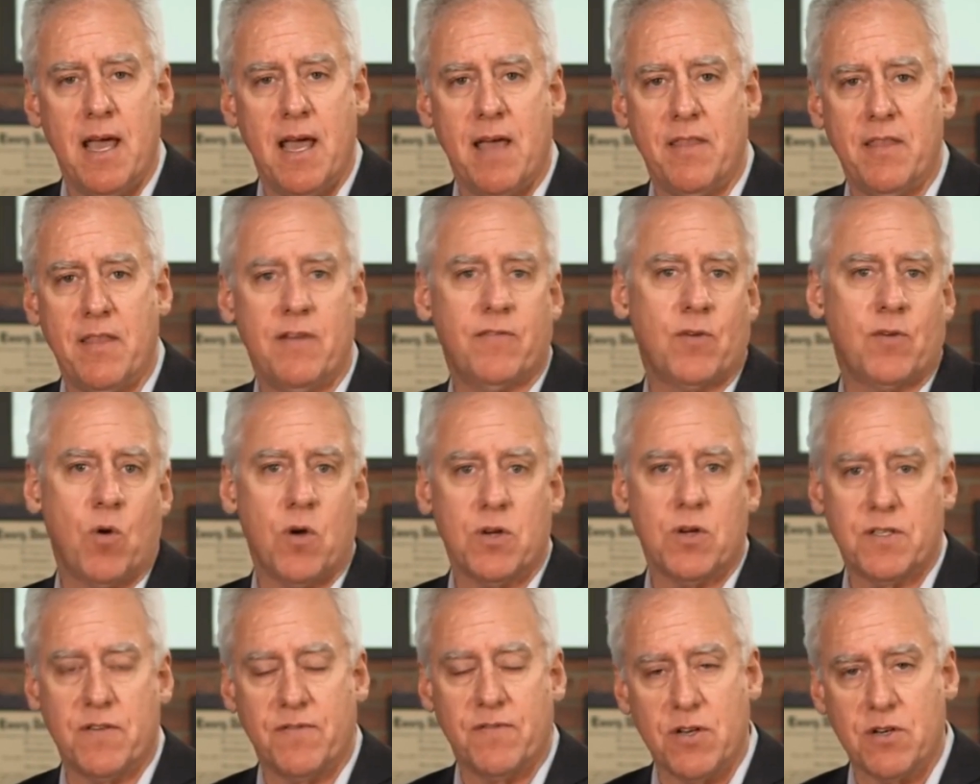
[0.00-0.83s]
and then of
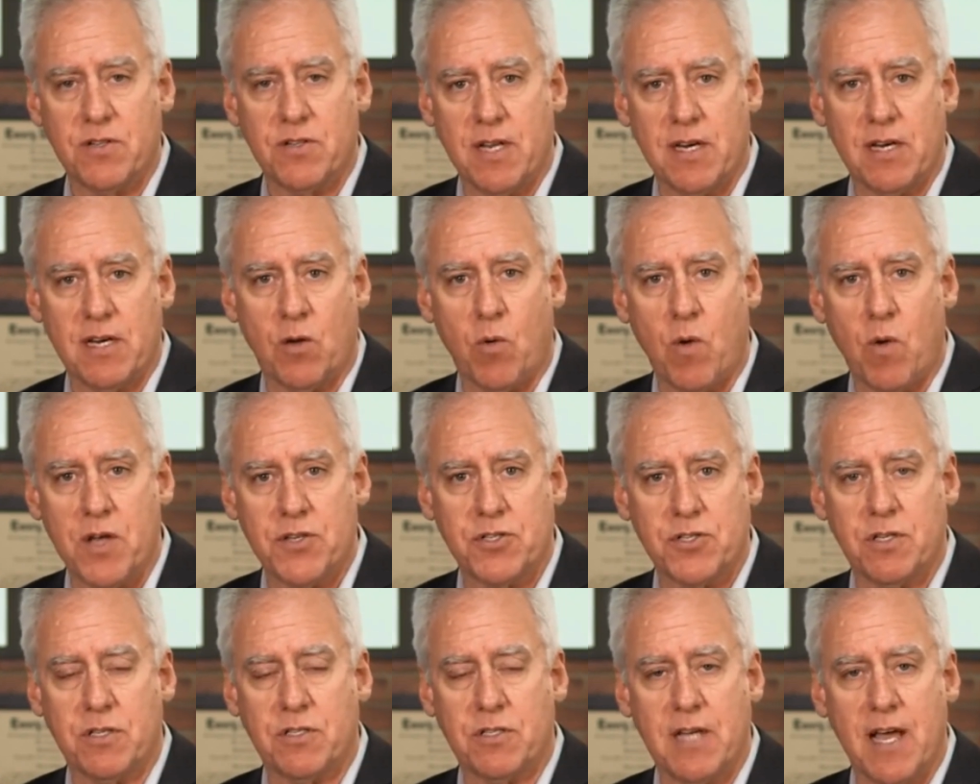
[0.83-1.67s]
course if there's any
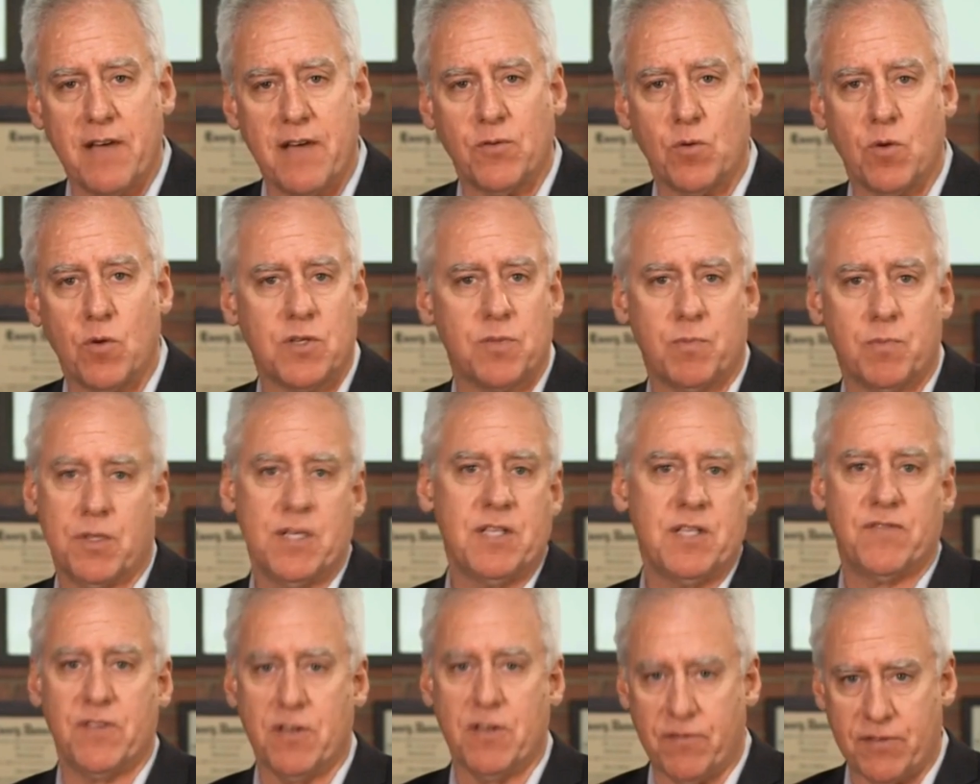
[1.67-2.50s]
questions afterwards,
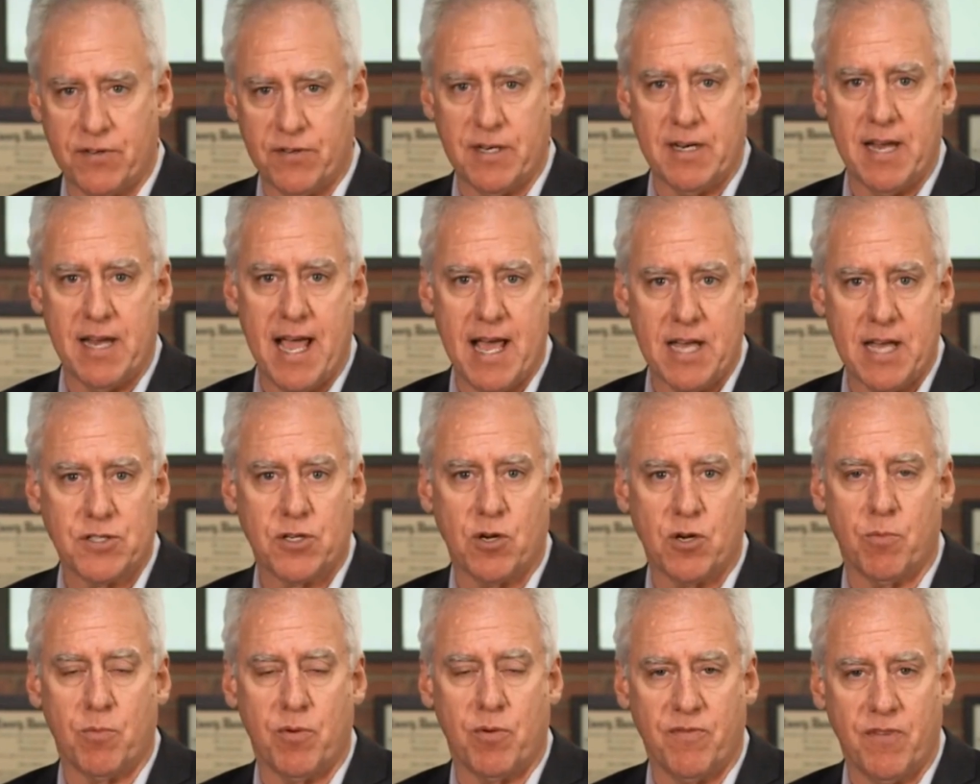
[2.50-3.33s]
please feel free to ask
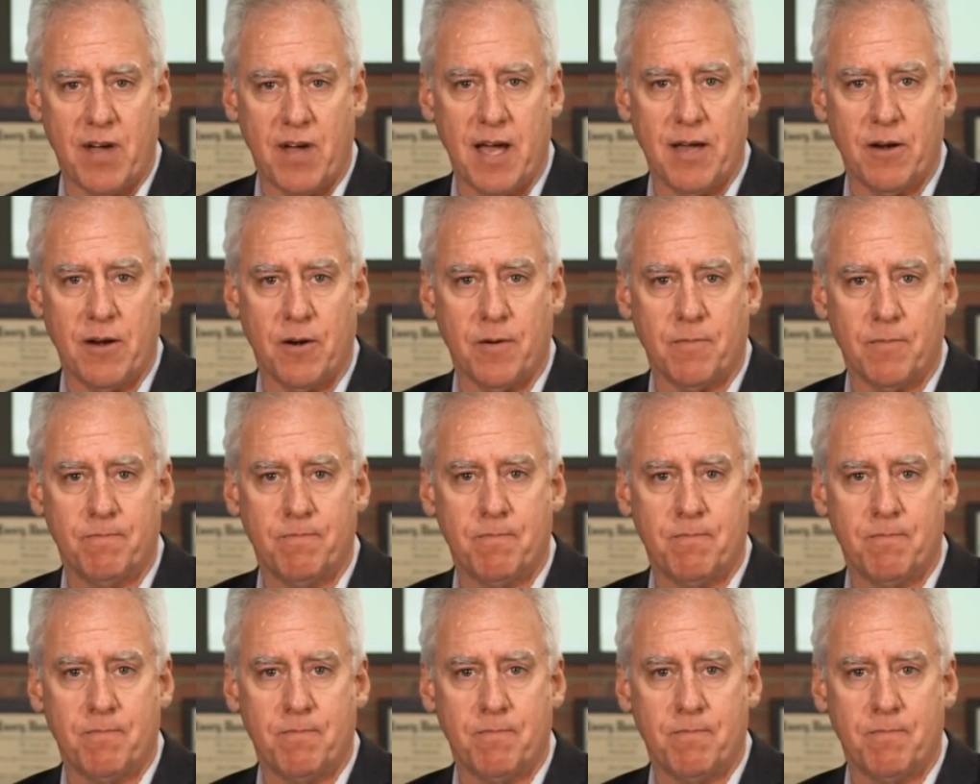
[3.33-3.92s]
your provider.